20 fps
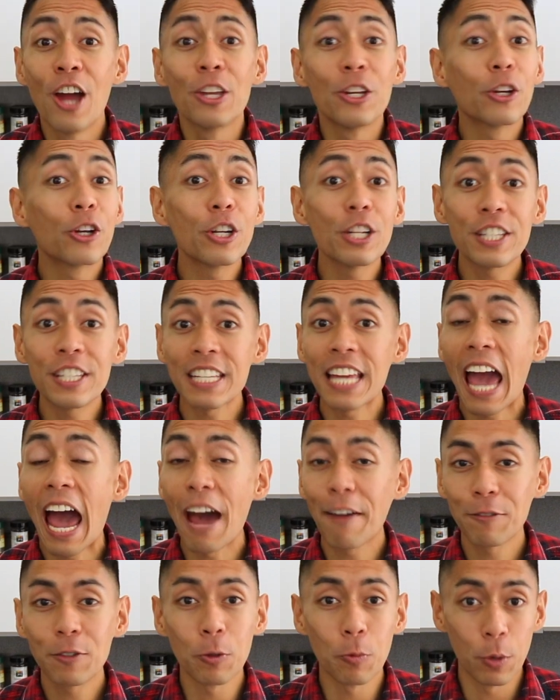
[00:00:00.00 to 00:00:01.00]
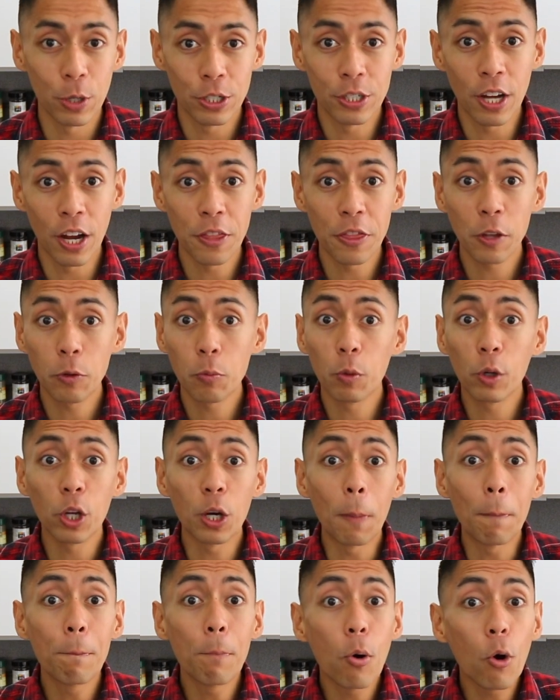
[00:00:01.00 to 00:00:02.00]
You're gonna see after we're done that we're
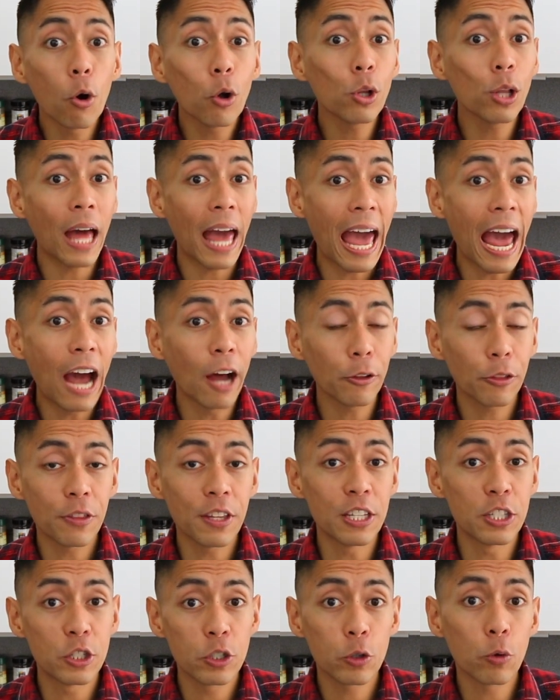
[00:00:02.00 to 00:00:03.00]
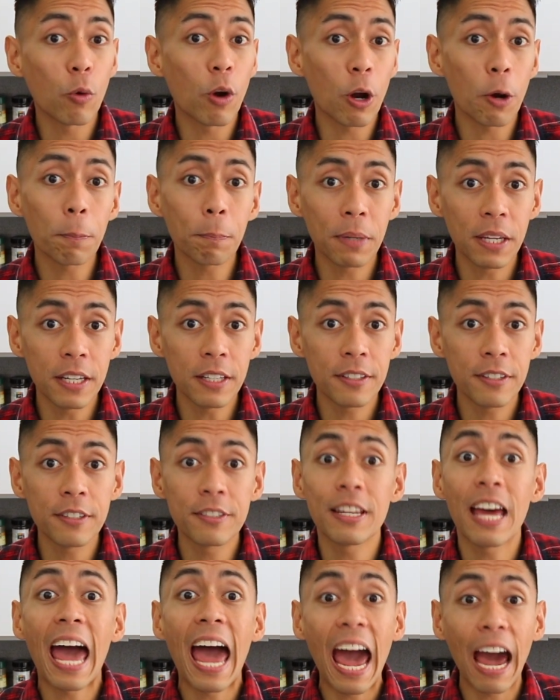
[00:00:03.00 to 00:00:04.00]
gonna pull out these square pieces
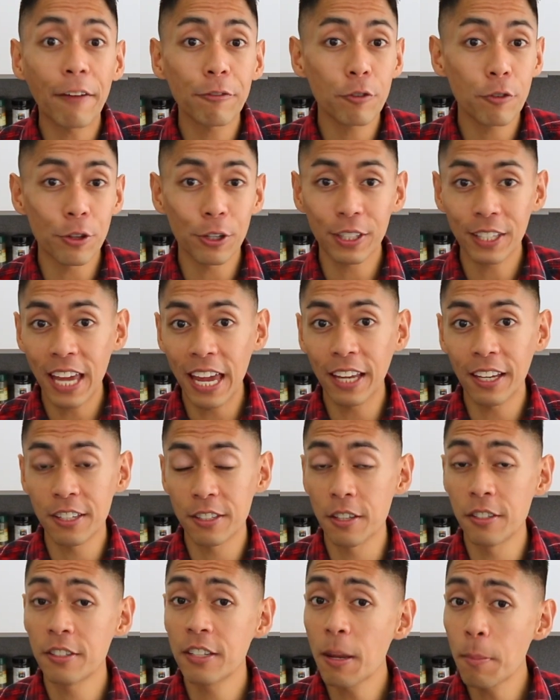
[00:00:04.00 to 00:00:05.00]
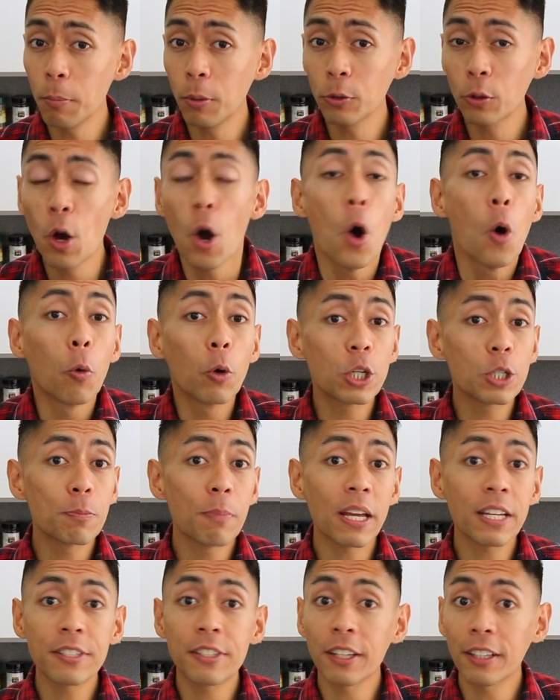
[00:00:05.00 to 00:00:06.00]
after the cake is assembled, which
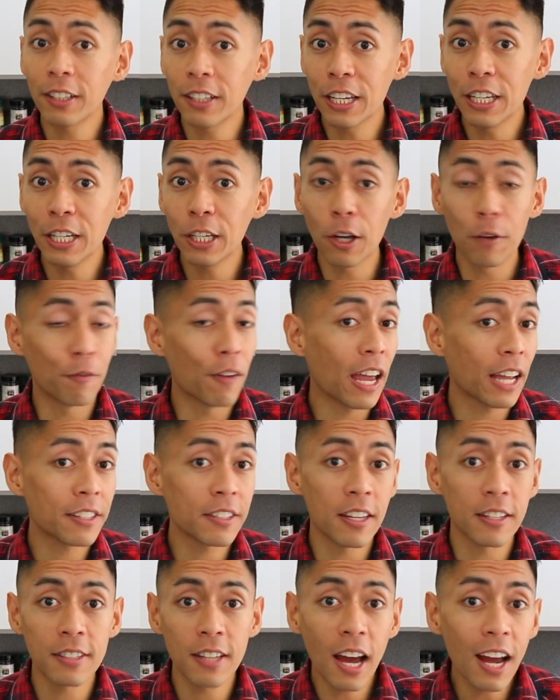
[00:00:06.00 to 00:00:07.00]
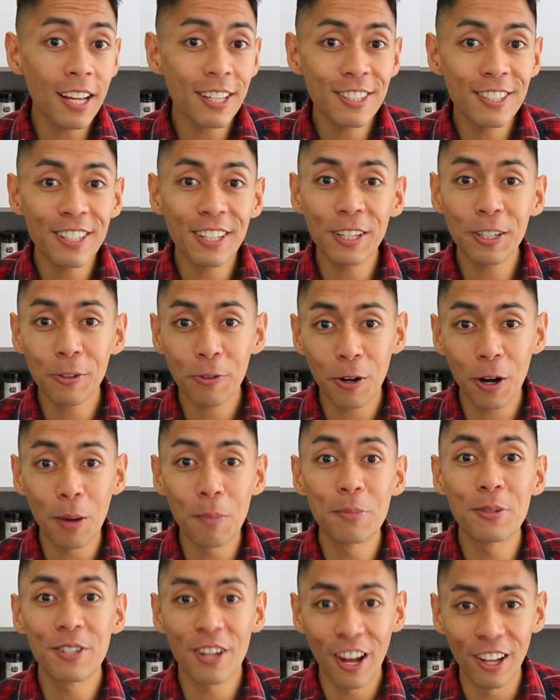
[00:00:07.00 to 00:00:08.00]
makes the cleaning of excess icing and
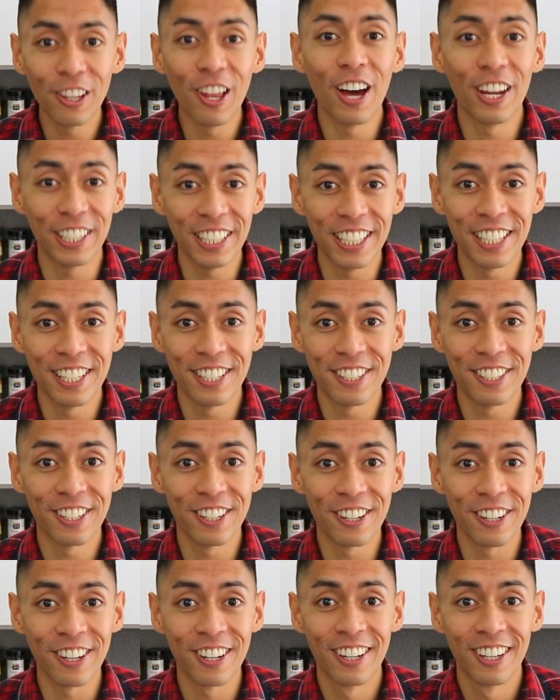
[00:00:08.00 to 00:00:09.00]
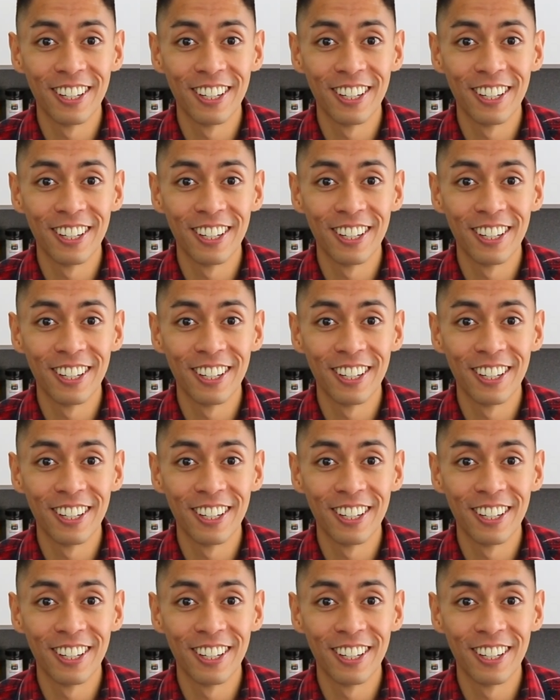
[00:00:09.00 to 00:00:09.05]
crumbs a lot easier.